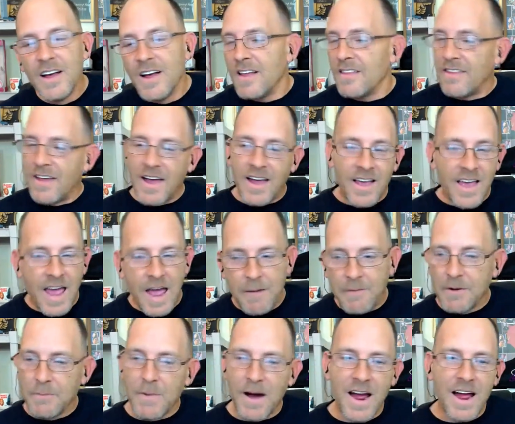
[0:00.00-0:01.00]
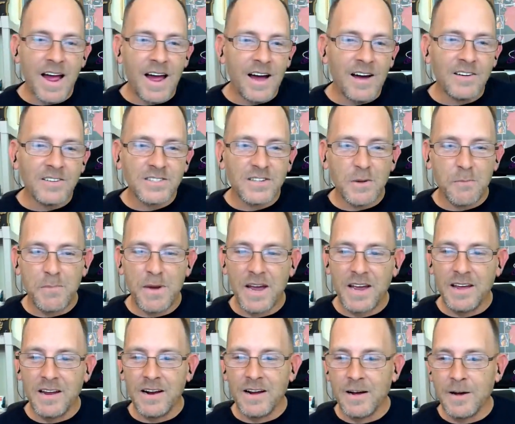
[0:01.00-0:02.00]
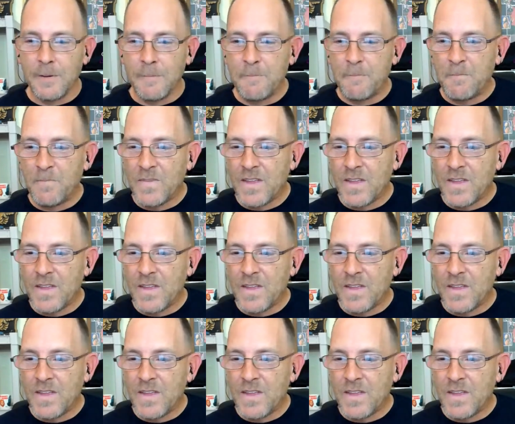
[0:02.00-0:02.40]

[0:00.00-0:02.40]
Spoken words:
They came to my house to pick it up,